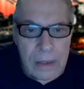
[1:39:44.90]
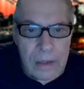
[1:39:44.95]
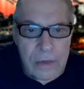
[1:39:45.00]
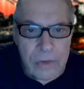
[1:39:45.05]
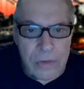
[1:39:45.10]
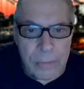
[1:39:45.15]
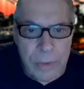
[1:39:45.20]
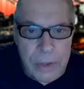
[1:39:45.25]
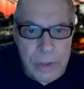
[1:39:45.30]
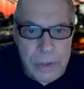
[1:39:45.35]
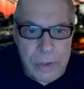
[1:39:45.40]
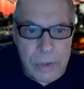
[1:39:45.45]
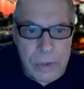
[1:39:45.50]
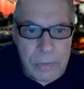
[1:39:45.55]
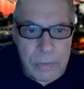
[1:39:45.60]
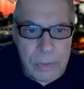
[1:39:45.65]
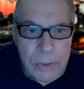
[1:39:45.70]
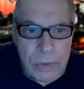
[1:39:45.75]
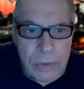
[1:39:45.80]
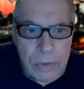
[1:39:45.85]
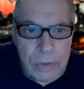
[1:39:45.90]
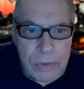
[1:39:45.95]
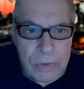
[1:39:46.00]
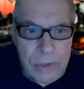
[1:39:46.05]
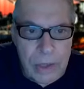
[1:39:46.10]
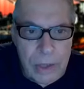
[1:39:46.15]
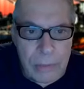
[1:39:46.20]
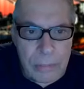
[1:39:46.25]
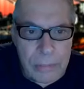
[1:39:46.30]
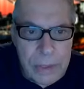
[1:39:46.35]
especially because
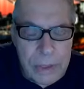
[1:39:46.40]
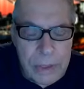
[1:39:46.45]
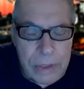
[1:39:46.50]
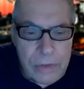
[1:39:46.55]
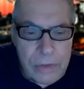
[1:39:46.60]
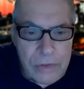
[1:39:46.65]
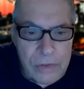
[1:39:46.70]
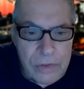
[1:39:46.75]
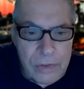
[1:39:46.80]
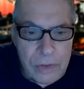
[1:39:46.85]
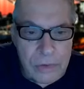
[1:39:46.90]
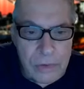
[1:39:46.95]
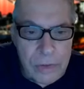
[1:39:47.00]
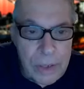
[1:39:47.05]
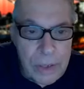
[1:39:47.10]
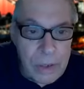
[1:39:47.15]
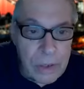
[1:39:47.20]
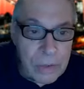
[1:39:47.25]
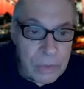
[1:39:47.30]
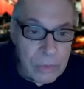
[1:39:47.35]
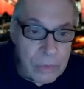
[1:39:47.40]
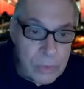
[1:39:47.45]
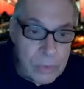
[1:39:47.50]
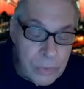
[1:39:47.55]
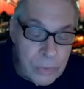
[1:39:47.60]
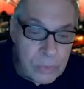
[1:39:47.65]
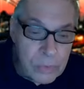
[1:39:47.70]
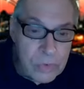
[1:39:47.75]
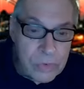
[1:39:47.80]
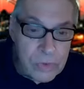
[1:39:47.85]
I'll be considering other
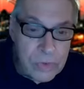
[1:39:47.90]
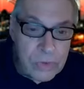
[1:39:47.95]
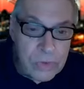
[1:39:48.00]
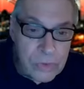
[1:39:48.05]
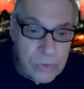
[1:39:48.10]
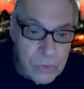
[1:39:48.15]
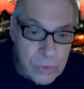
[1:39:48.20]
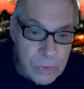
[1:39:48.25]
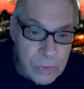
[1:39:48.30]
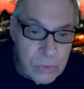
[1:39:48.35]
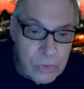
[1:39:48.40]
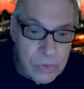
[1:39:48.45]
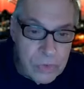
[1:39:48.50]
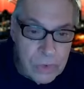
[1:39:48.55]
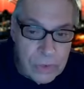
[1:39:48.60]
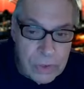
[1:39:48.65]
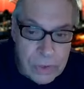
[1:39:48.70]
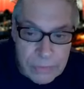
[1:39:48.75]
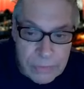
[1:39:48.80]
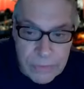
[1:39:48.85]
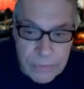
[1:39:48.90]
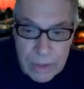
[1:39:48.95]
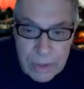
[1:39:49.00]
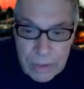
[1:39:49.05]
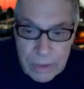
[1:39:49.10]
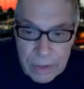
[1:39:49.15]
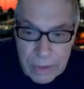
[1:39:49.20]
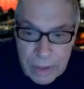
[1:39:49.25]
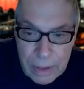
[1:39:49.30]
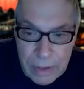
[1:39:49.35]
news since new
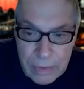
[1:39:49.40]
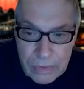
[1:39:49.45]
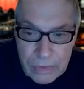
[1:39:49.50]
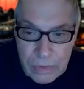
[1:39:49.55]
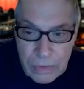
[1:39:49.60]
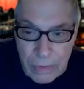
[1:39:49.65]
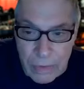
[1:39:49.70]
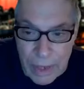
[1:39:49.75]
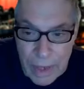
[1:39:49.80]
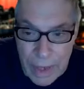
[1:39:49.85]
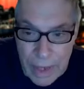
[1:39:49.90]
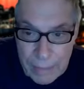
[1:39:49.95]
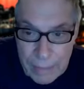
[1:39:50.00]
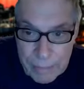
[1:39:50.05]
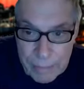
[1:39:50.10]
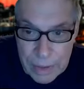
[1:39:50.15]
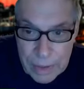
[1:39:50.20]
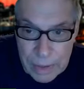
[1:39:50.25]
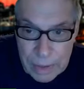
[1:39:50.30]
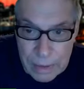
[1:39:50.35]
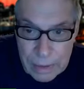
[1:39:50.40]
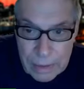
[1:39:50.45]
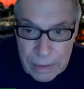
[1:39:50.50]
significant things are happening